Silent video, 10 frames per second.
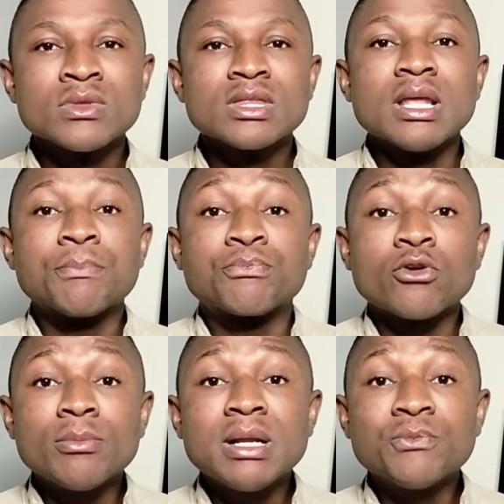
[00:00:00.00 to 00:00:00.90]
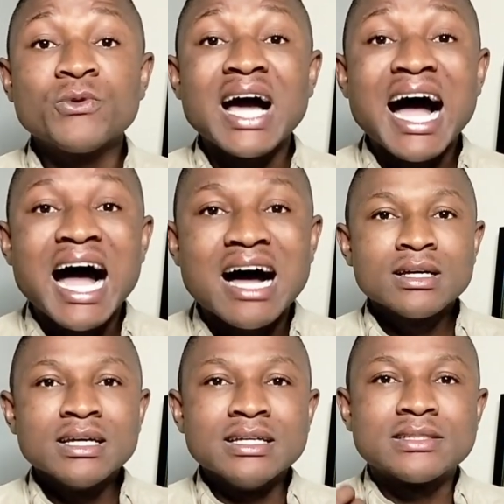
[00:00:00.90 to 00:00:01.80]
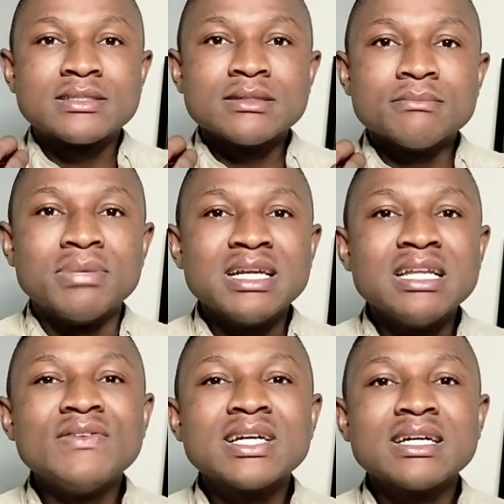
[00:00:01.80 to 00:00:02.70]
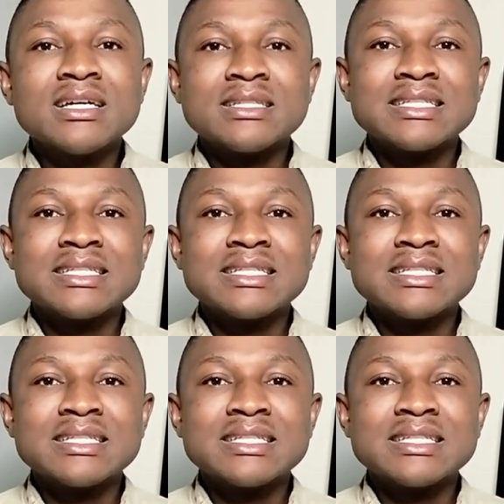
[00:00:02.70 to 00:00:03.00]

the problem we have is believing